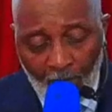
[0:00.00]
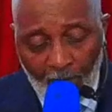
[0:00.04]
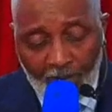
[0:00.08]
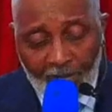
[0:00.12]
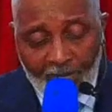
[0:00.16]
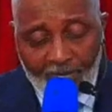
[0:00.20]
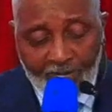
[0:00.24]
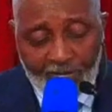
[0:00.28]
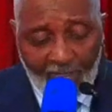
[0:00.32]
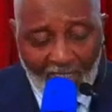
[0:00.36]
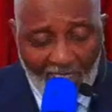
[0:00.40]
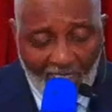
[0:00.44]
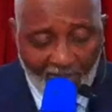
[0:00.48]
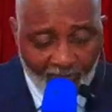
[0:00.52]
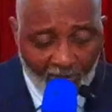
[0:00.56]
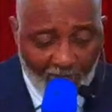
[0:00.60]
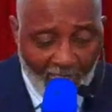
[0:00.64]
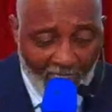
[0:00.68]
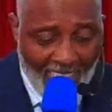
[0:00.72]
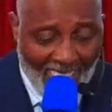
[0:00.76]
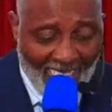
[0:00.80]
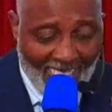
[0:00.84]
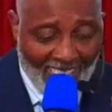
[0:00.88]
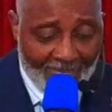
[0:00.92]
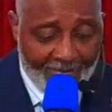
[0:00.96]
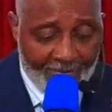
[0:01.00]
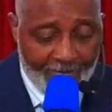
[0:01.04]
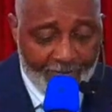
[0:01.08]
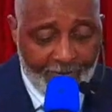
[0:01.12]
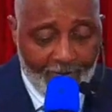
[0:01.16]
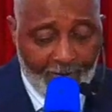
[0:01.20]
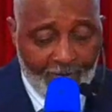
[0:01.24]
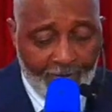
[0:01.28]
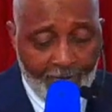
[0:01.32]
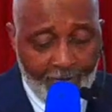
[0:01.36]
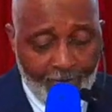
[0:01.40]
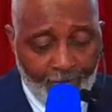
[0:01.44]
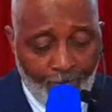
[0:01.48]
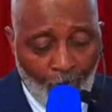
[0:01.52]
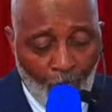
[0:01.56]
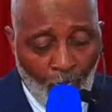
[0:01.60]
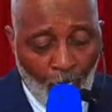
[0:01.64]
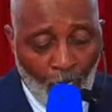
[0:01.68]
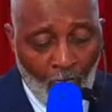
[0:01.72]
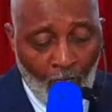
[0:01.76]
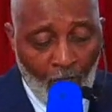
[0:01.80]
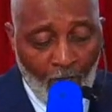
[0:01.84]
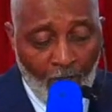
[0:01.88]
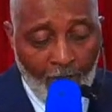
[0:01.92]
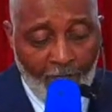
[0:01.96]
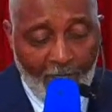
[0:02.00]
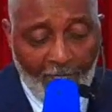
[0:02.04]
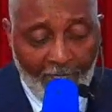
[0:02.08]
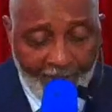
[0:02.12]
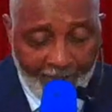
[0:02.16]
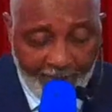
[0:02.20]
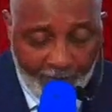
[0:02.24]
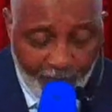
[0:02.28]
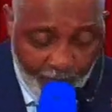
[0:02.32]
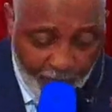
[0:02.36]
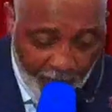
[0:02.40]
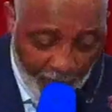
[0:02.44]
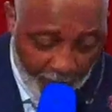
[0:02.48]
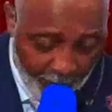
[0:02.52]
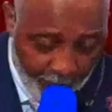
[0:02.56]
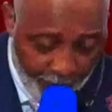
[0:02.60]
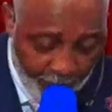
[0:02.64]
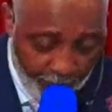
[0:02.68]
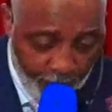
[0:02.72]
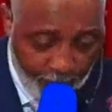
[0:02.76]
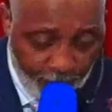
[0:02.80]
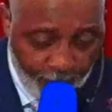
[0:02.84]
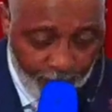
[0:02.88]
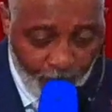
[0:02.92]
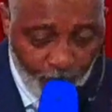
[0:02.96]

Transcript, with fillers: is everlasting and eternal.